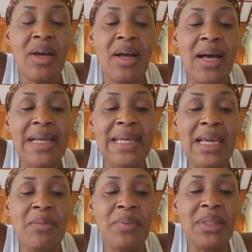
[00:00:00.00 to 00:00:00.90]
I
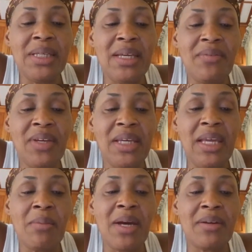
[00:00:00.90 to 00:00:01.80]
can't believe he
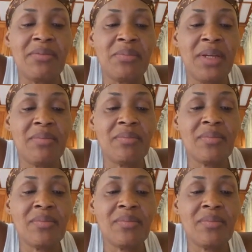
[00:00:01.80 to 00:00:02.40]
came out of me.